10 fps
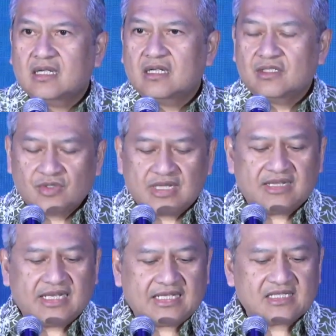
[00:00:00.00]
so that
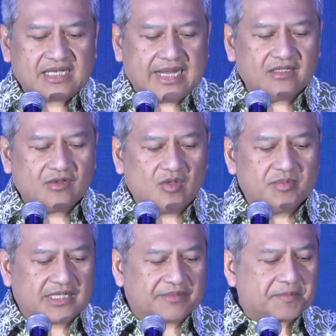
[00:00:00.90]
they can scale
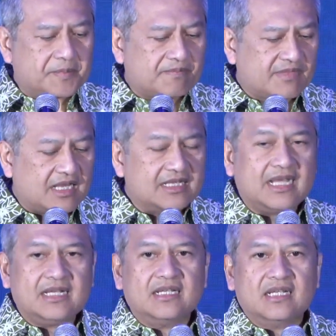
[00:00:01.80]
globally.
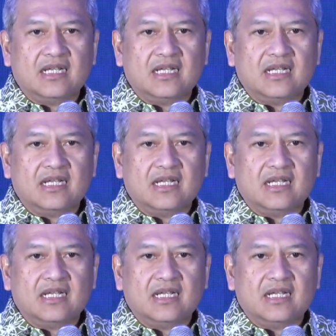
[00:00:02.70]
Again,